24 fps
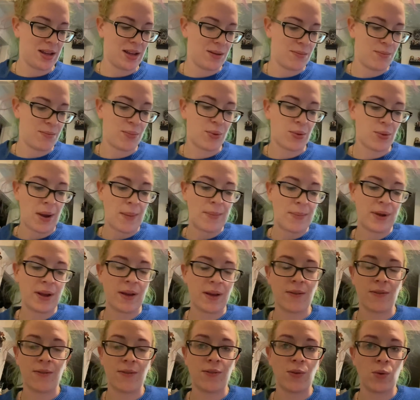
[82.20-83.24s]

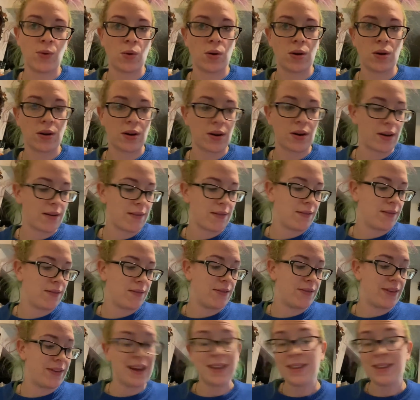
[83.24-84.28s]
Prepping for
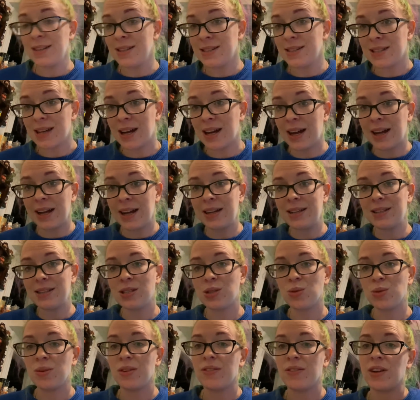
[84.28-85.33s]
Valentine's,
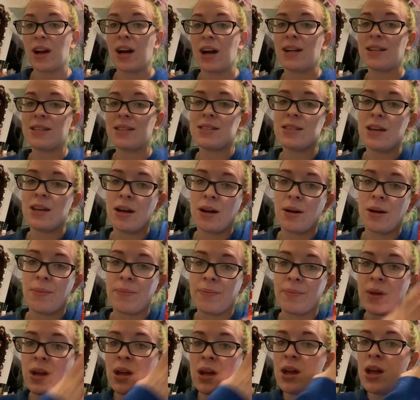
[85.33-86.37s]
we've got some